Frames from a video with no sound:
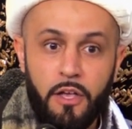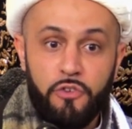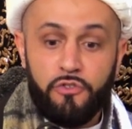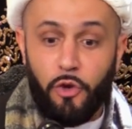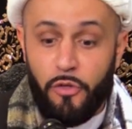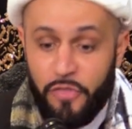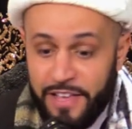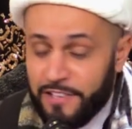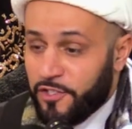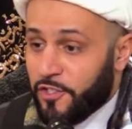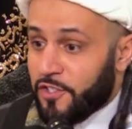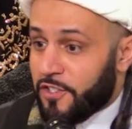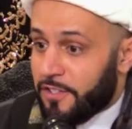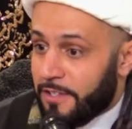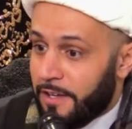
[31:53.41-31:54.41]
So
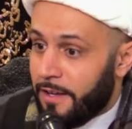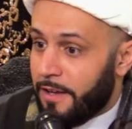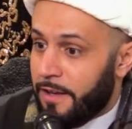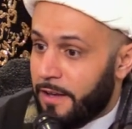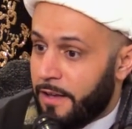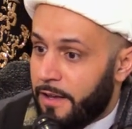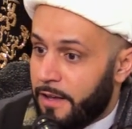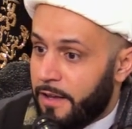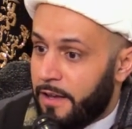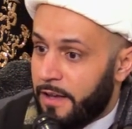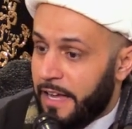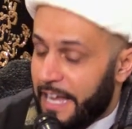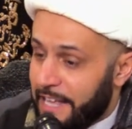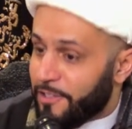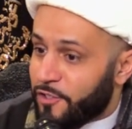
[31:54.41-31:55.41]
this
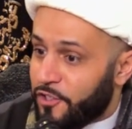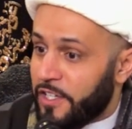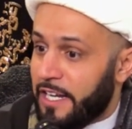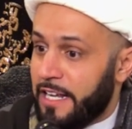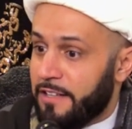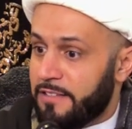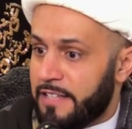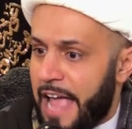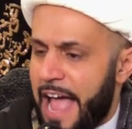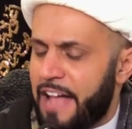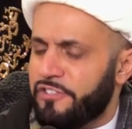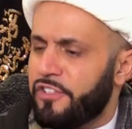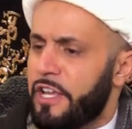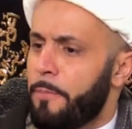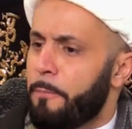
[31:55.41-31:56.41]
incident
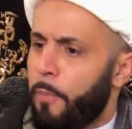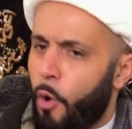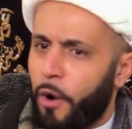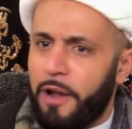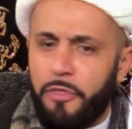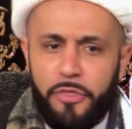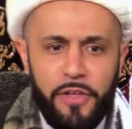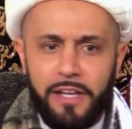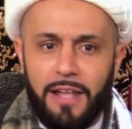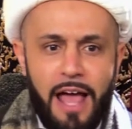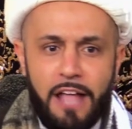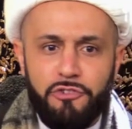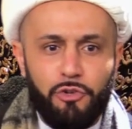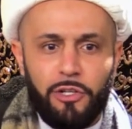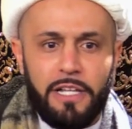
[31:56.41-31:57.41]
has important
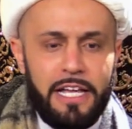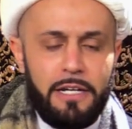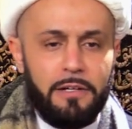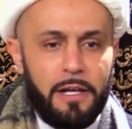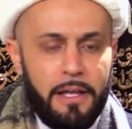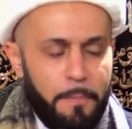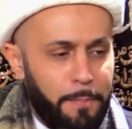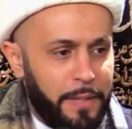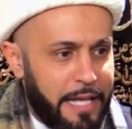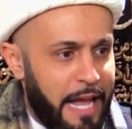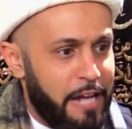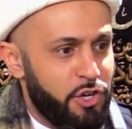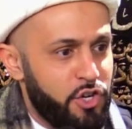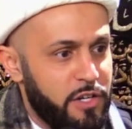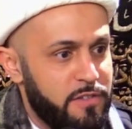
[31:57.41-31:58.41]
theological
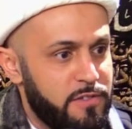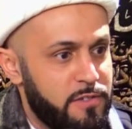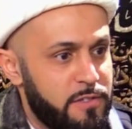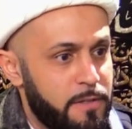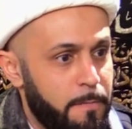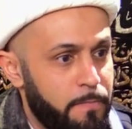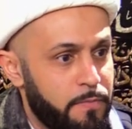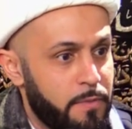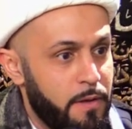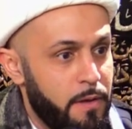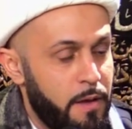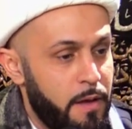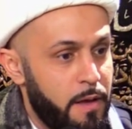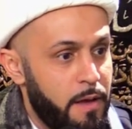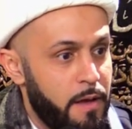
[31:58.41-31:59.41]
implications.
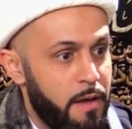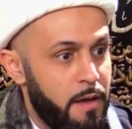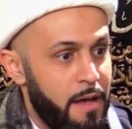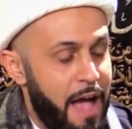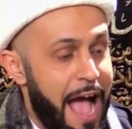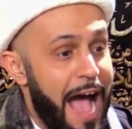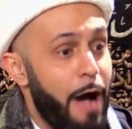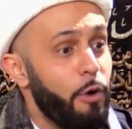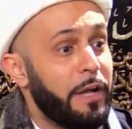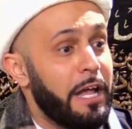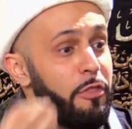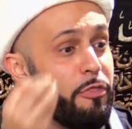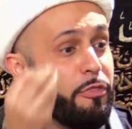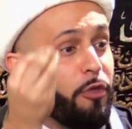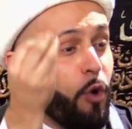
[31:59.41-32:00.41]
How
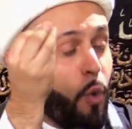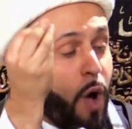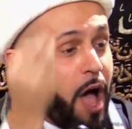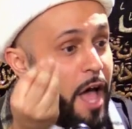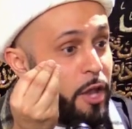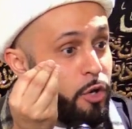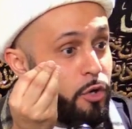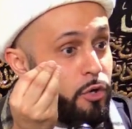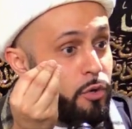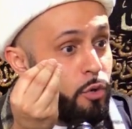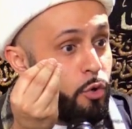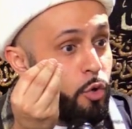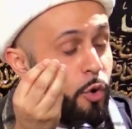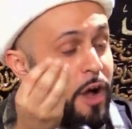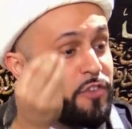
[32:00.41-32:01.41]
can the
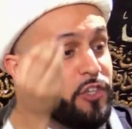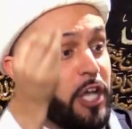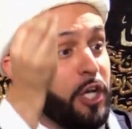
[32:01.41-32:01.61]
one who has